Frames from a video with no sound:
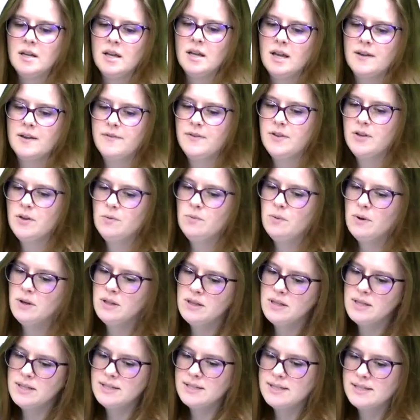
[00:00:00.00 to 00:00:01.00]
If you want
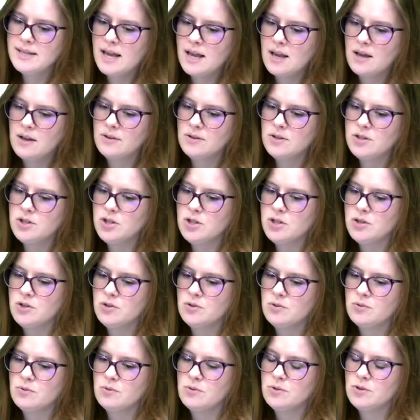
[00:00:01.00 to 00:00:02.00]
the cell
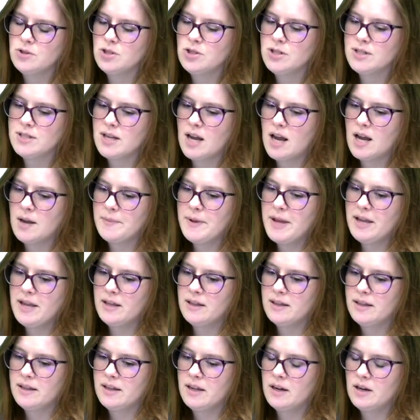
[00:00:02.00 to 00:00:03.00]
to just
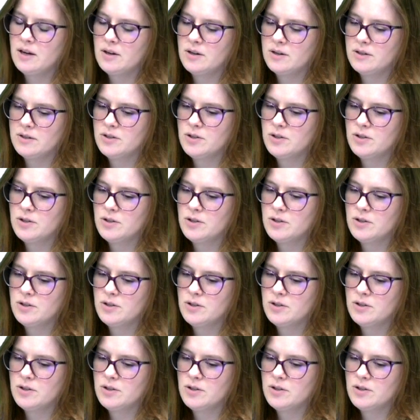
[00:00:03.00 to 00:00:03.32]
automatically or